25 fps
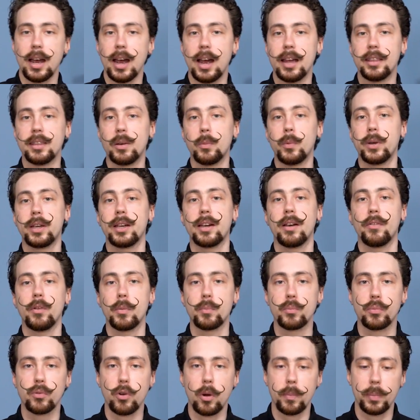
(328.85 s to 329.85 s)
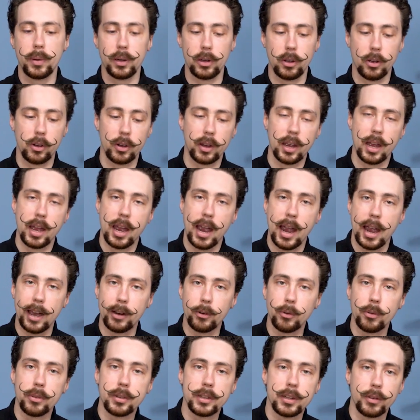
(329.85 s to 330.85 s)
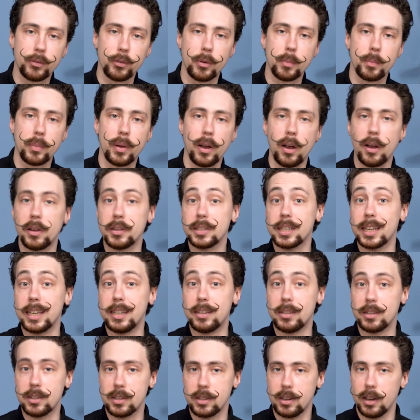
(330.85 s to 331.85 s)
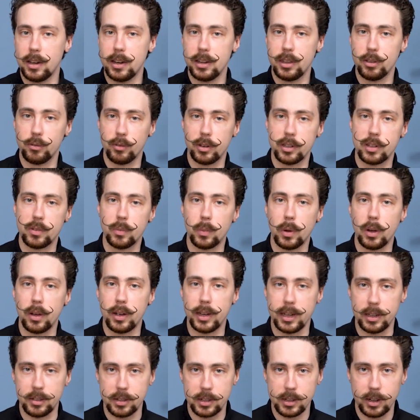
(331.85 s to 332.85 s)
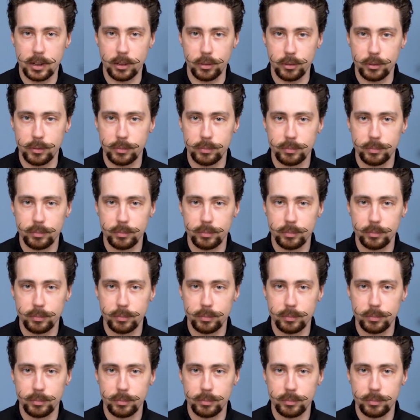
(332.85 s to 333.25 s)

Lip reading: And then we can have a proper look at all the different parts inside the reservoir itself.